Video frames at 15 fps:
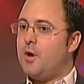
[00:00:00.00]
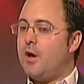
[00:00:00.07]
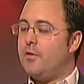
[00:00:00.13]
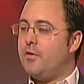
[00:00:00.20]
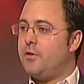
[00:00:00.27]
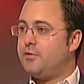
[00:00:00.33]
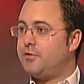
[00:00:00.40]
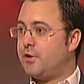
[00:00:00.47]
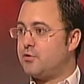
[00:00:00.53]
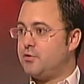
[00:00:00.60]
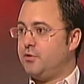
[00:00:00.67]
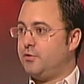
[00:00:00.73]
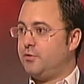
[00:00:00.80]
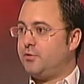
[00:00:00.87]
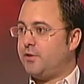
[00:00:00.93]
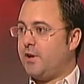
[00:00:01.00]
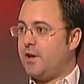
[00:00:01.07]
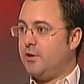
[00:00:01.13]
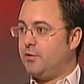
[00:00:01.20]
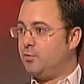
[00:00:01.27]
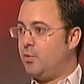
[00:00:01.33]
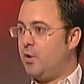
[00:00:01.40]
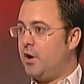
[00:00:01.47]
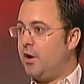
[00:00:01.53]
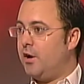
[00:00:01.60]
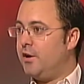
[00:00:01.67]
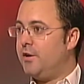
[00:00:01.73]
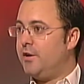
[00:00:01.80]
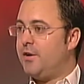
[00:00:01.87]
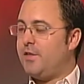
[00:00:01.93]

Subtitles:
and the Secretaries of State, as were,